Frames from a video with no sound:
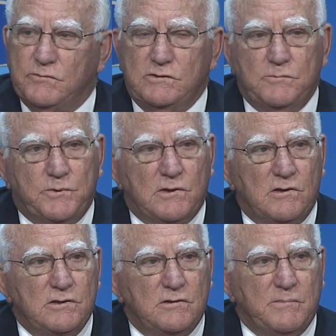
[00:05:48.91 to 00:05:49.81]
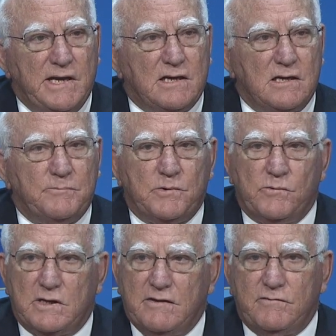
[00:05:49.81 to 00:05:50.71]
when you put on your makeup or
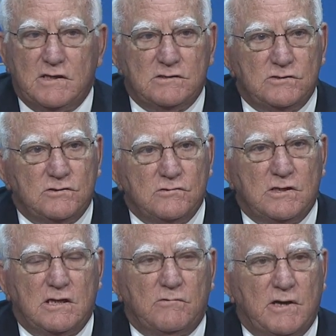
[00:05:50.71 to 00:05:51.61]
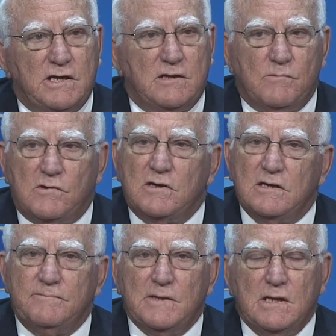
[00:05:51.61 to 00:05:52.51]
whatever it is you do to get ready in the morning,